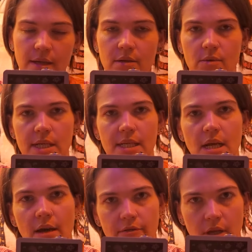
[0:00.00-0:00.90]
And we did
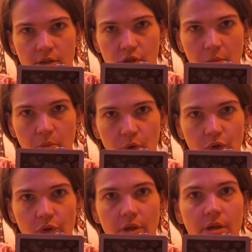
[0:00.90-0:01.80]
have that
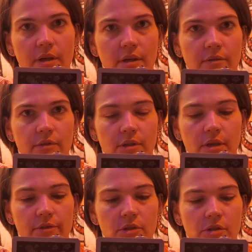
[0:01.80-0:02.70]
jumper of the
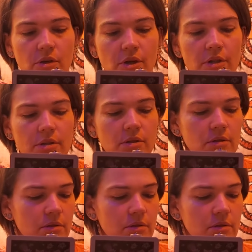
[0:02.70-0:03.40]
Lover's card.